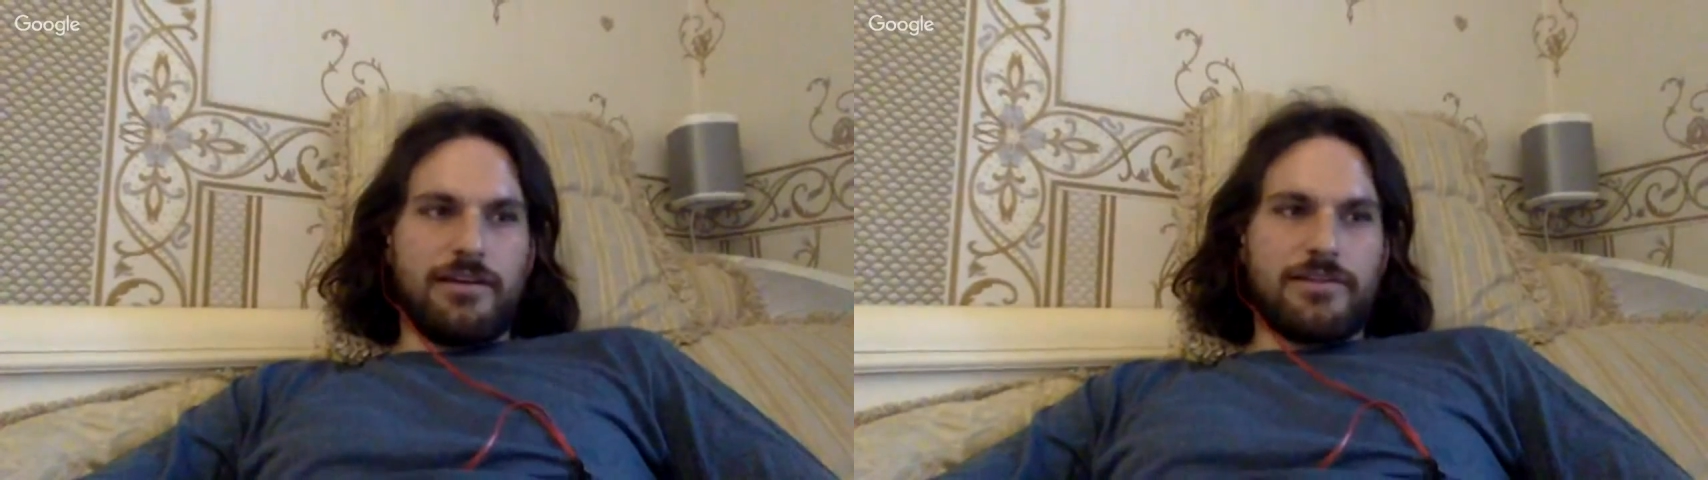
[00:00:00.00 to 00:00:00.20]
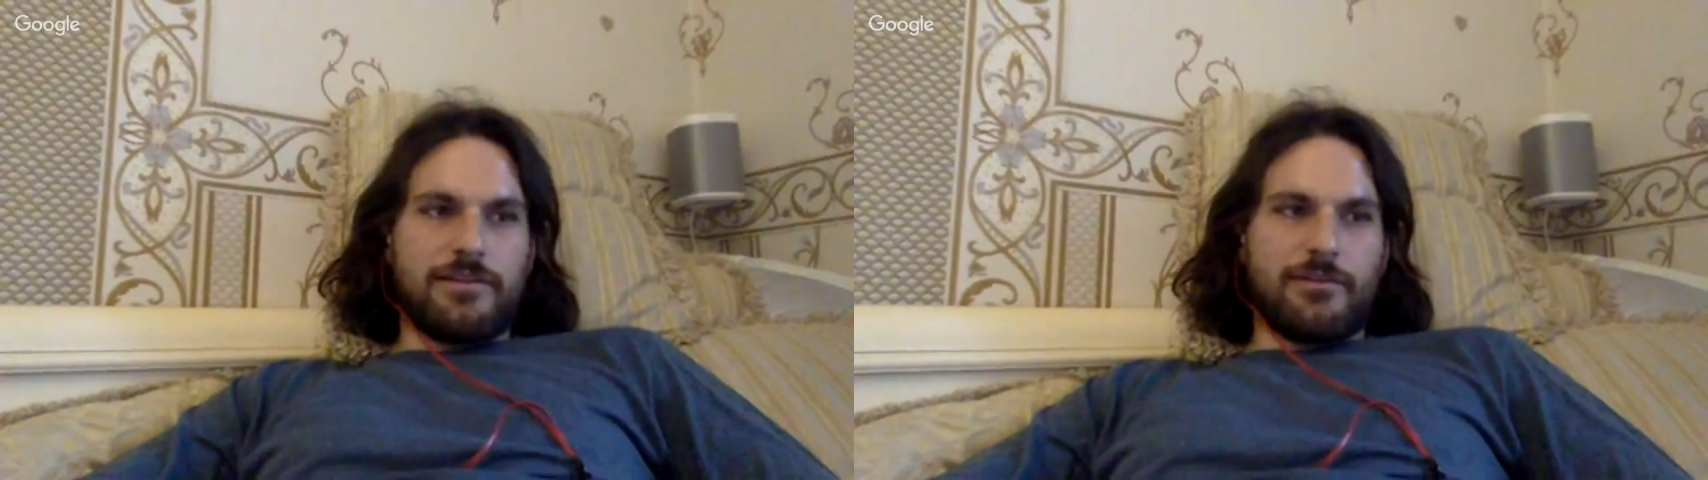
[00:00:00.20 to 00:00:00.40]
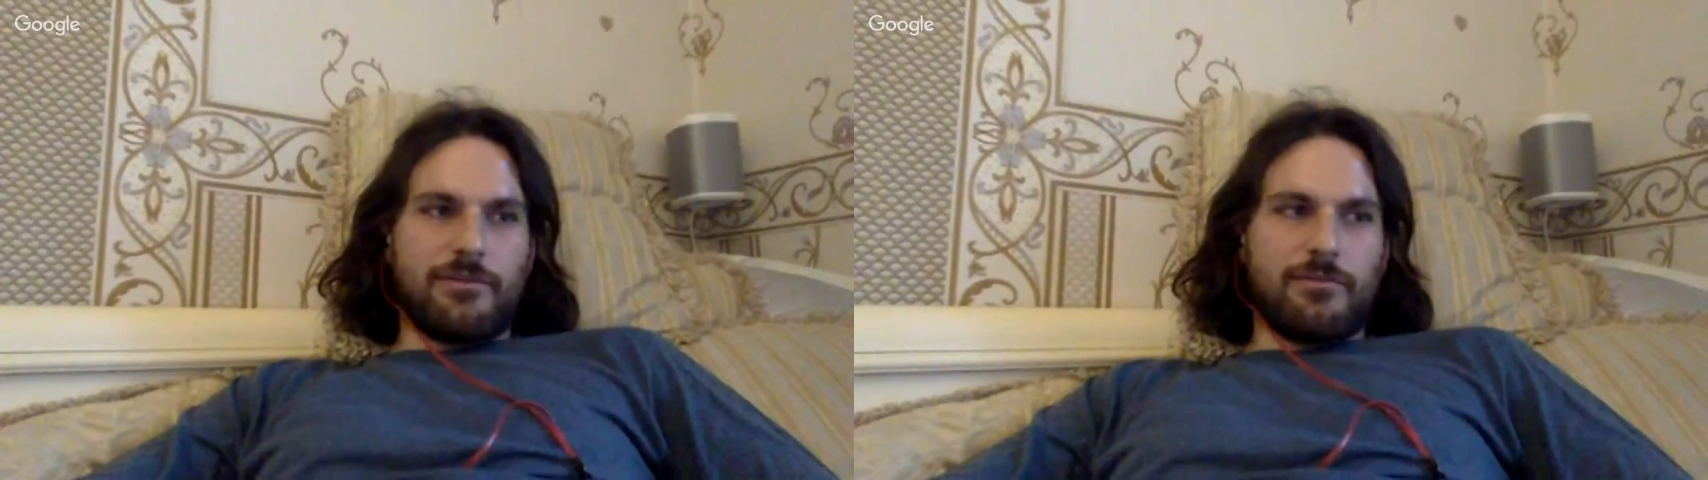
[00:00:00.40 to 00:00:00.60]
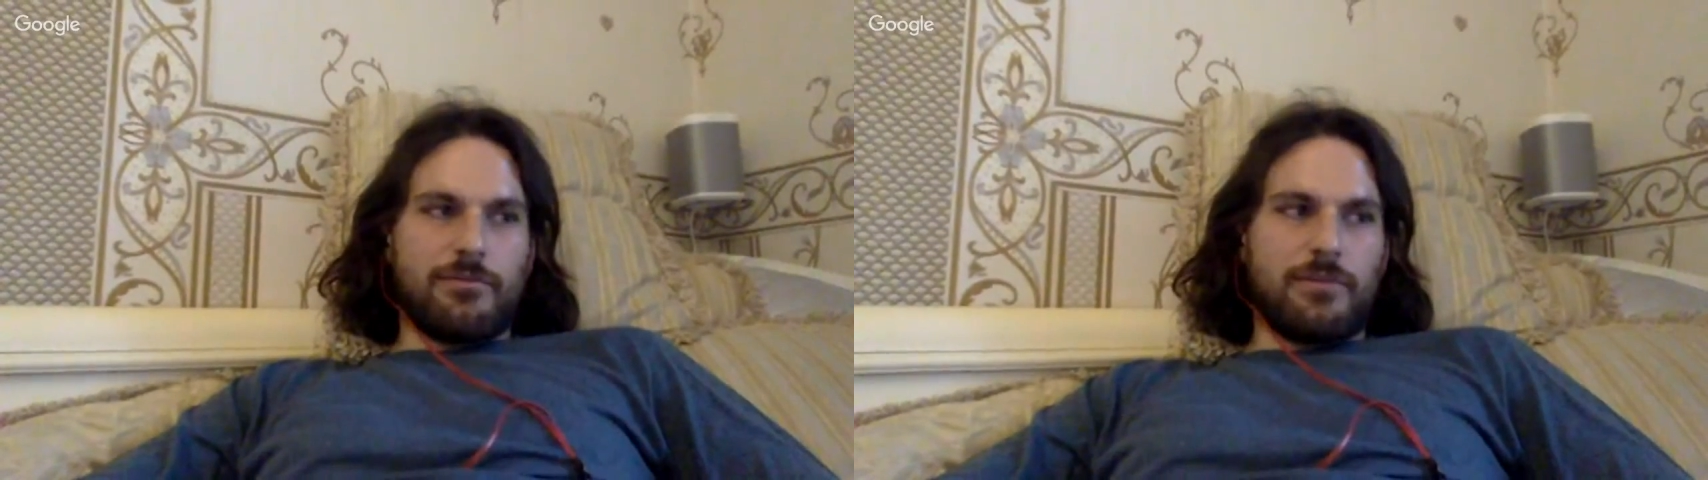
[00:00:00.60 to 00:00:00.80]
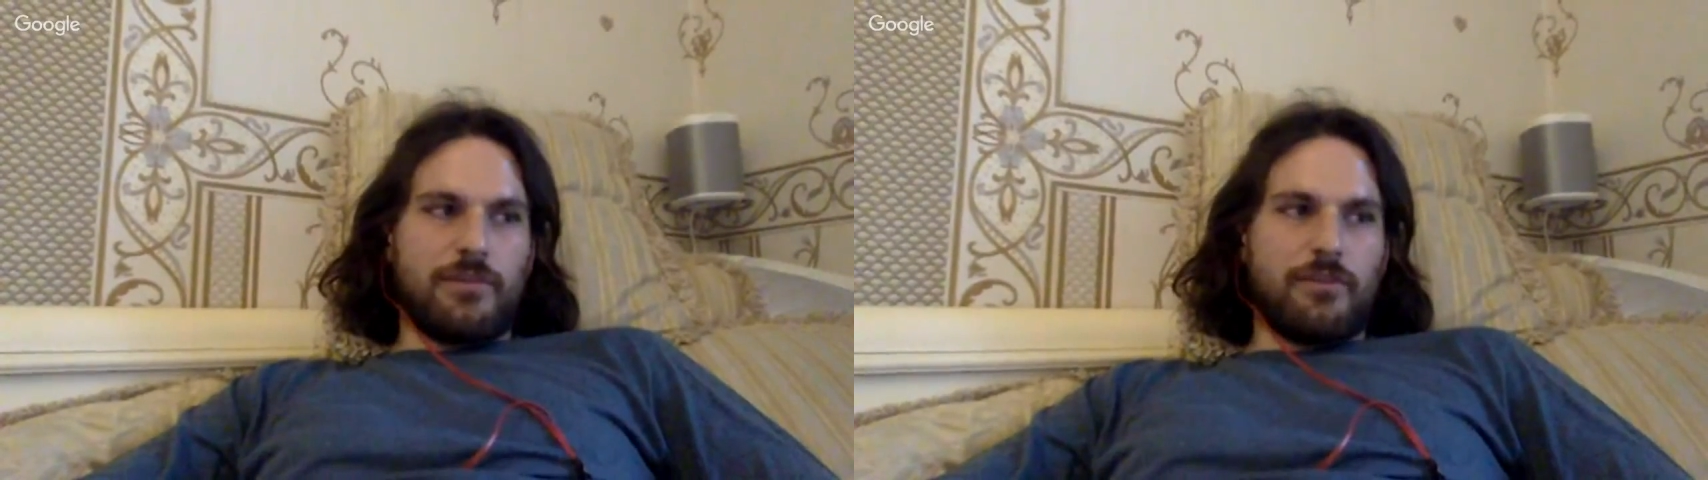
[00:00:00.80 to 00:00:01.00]

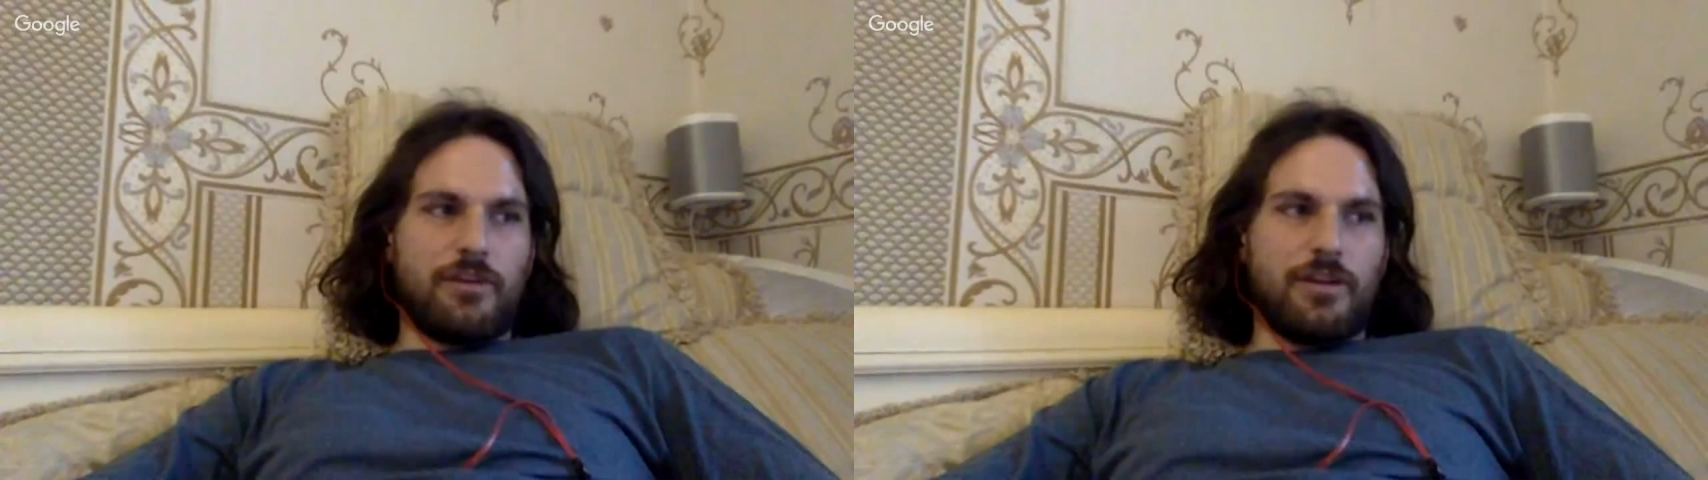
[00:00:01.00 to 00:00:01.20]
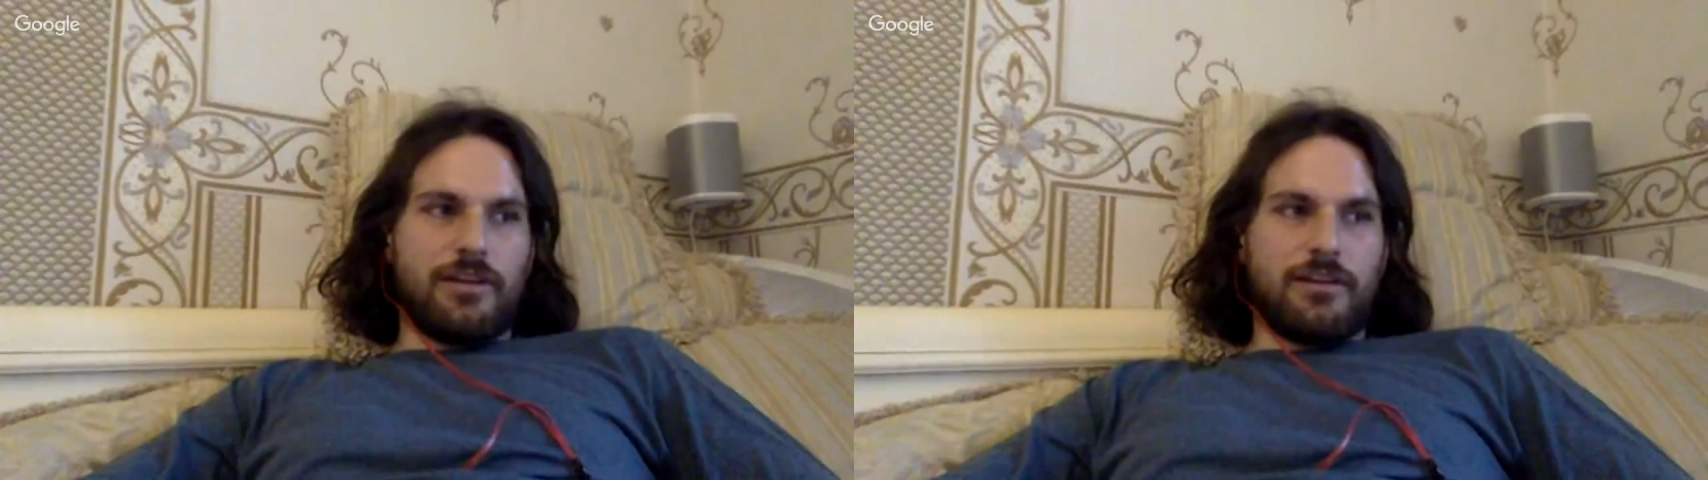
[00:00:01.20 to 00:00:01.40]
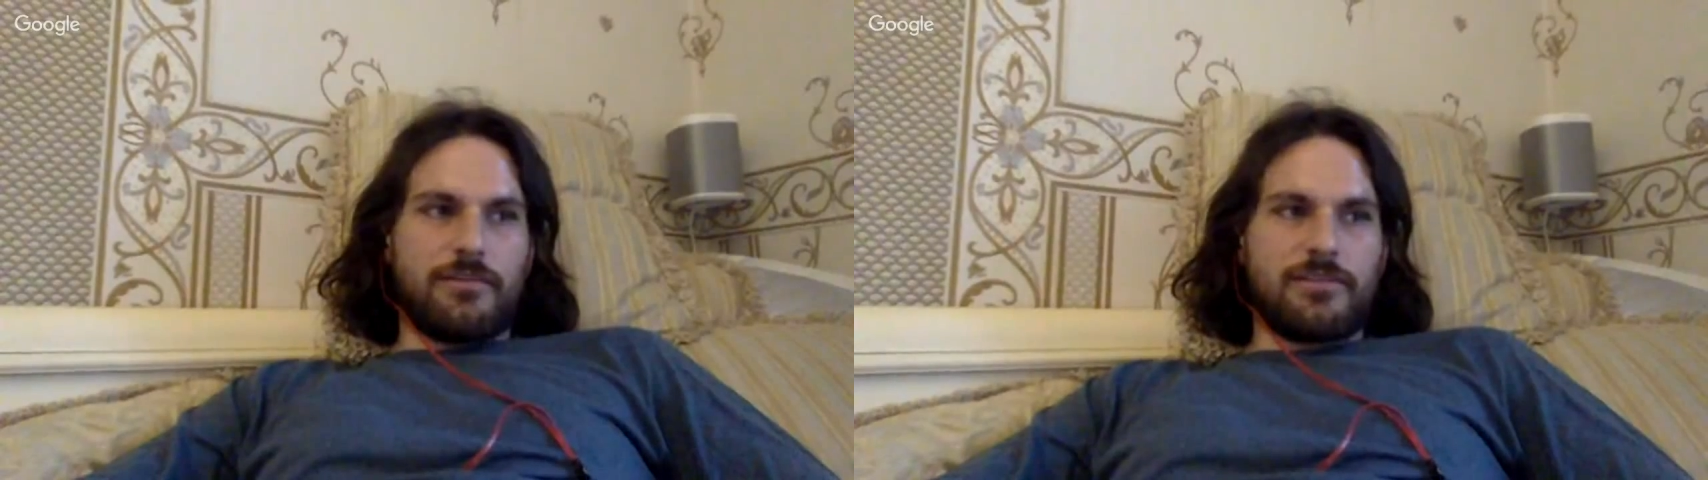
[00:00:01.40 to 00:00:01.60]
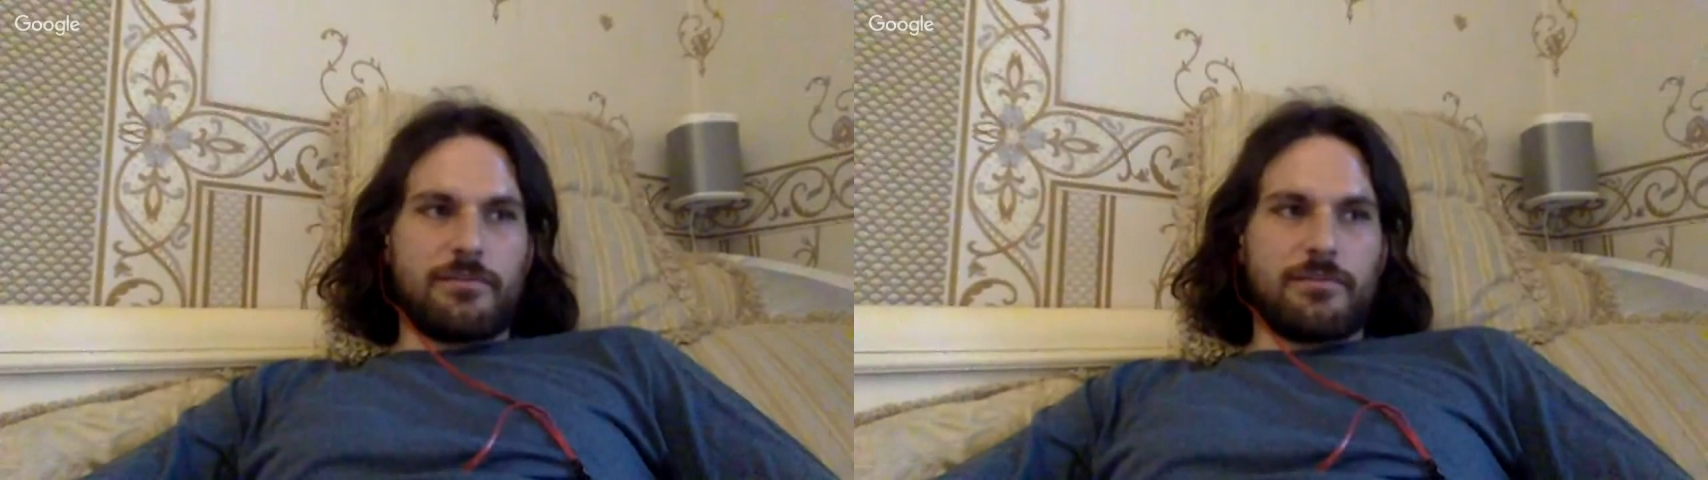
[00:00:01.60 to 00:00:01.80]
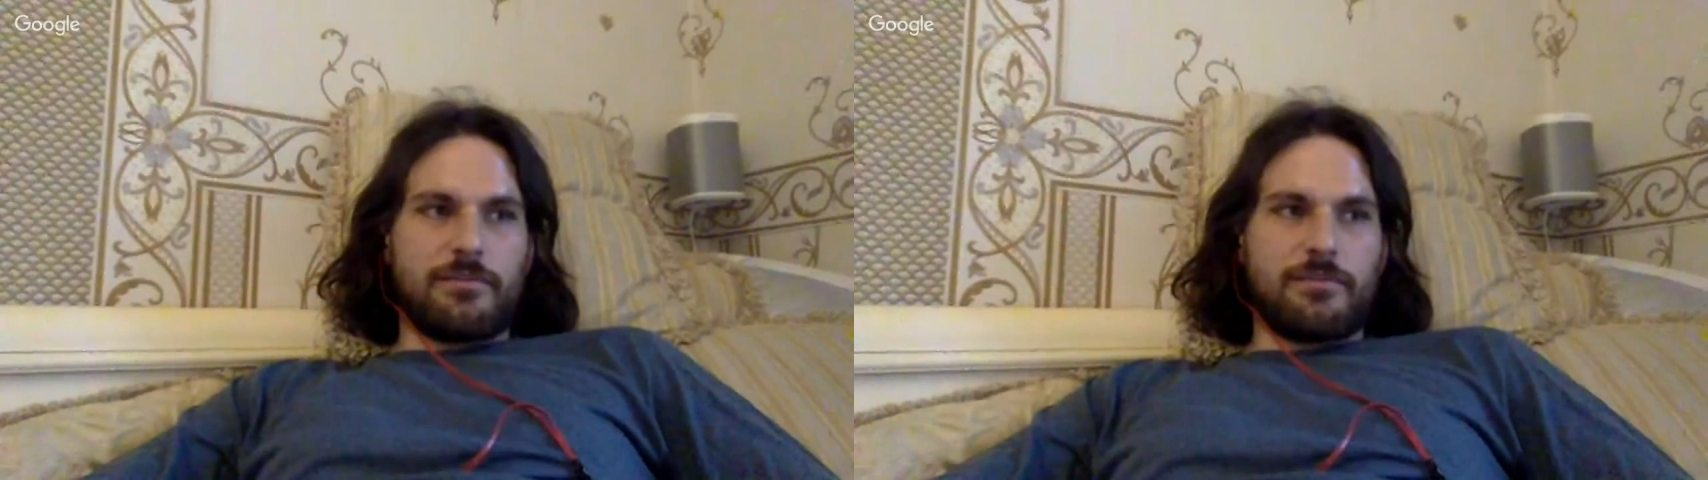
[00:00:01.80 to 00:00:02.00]
So if a guy comes
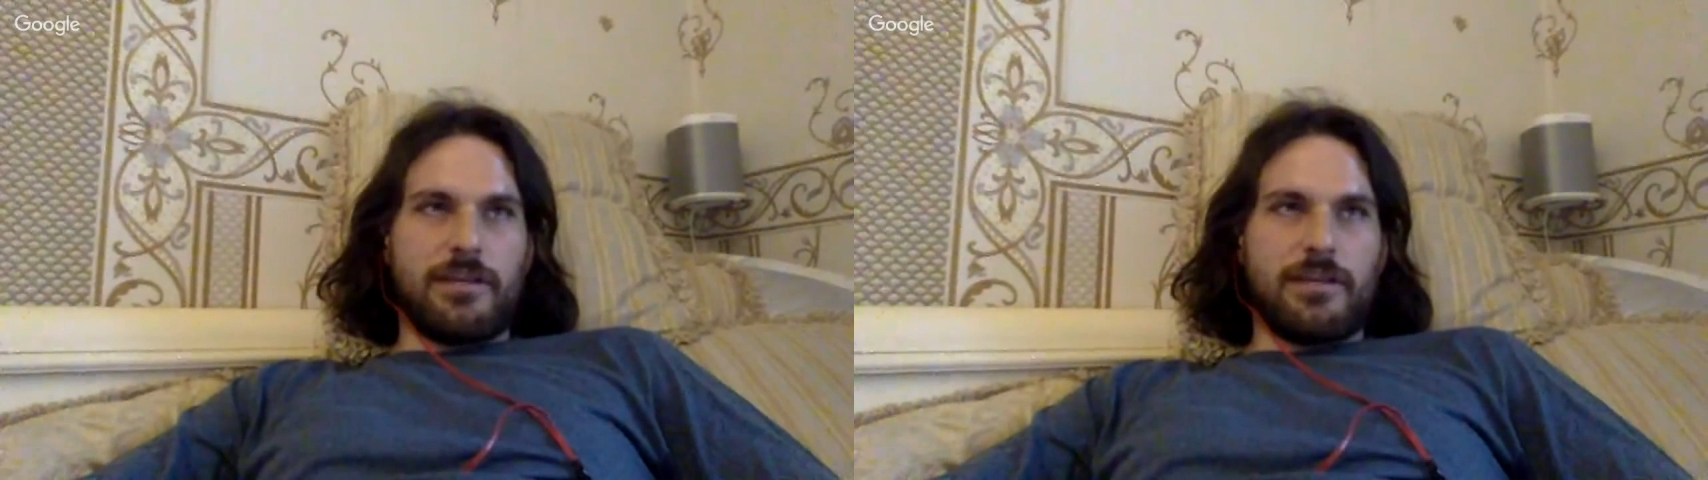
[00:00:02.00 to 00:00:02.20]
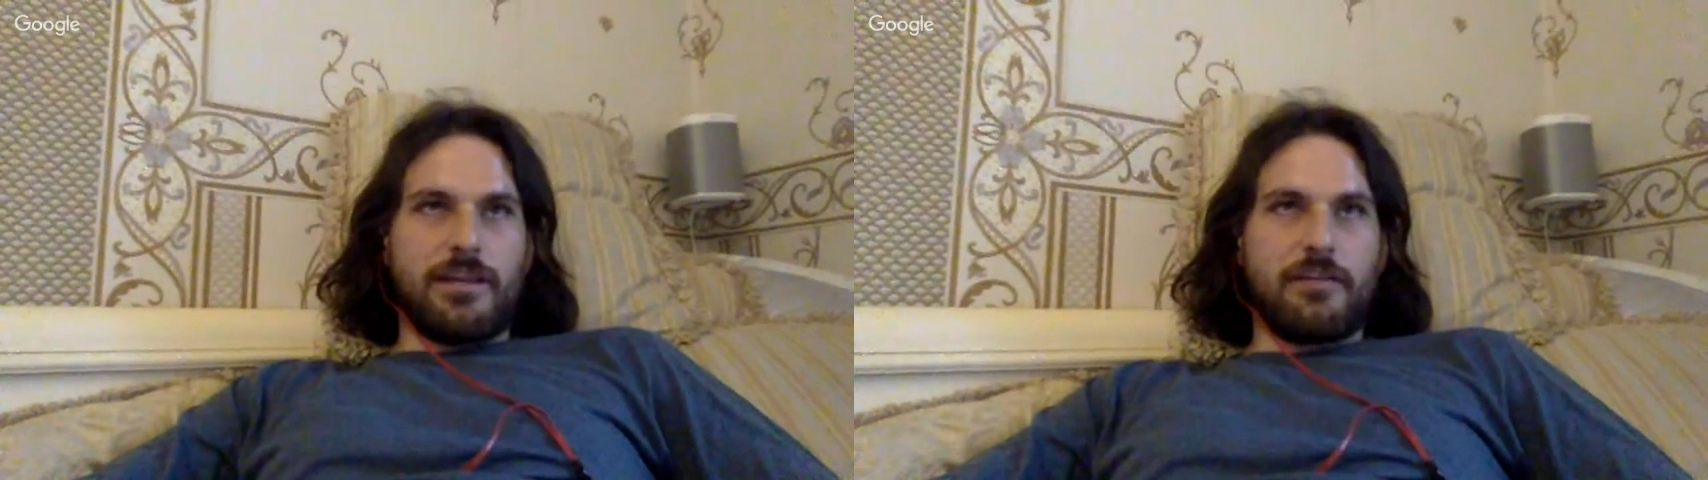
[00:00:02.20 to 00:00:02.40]
to me, I mean,